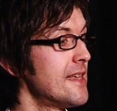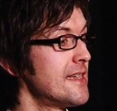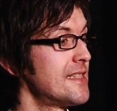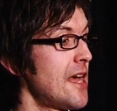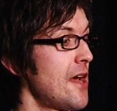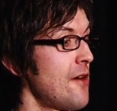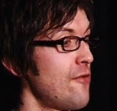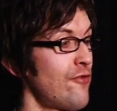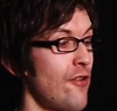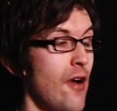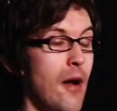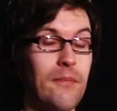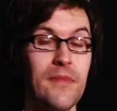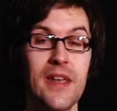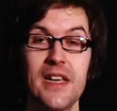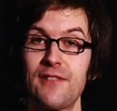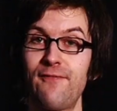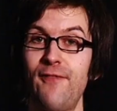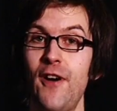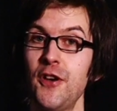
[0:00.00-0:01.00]
So from
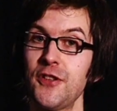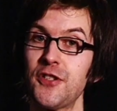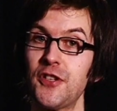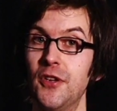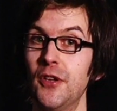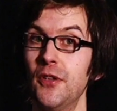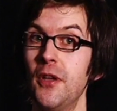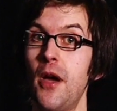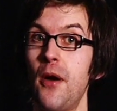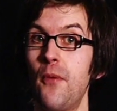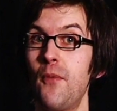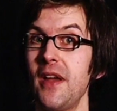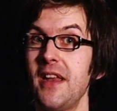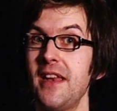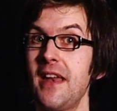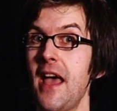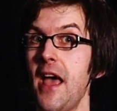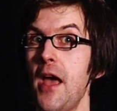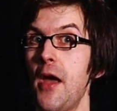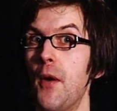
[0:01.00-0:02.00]
this fossil, we
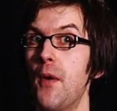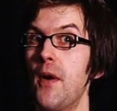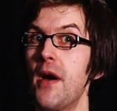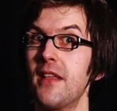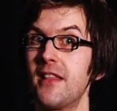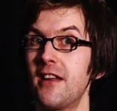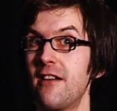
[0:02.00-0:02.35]
know